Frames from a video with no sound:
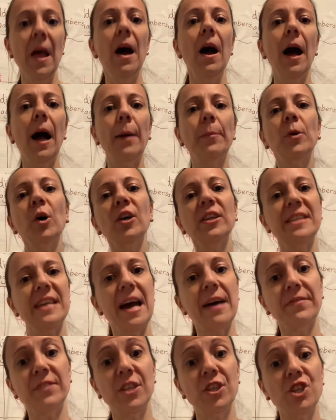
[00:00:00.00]
I'm going to
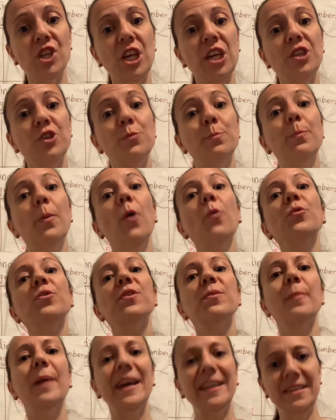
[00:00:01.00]
have to change
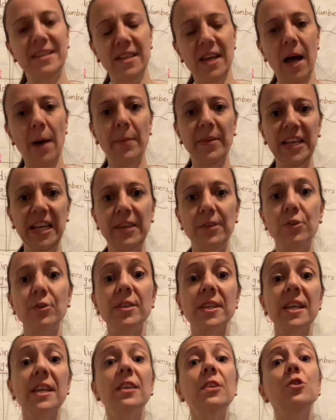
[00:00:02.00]
both my
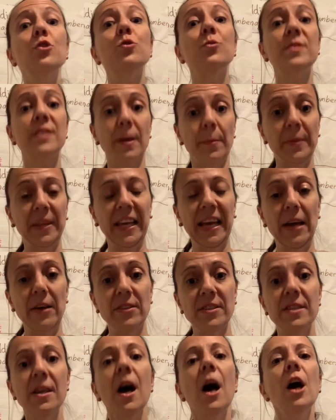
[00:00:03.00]
denominators into something
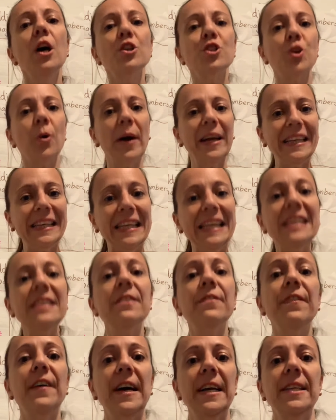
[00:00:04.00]
else. So I need to
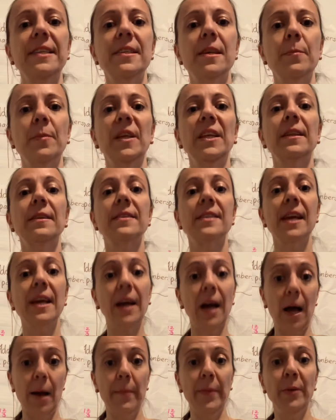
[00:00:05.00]
find something that's a
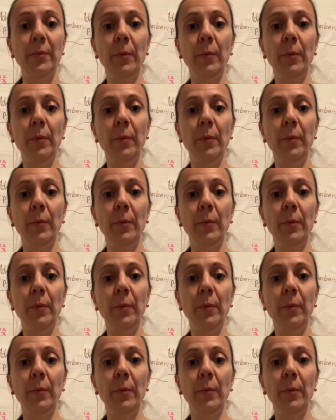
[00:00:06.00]
common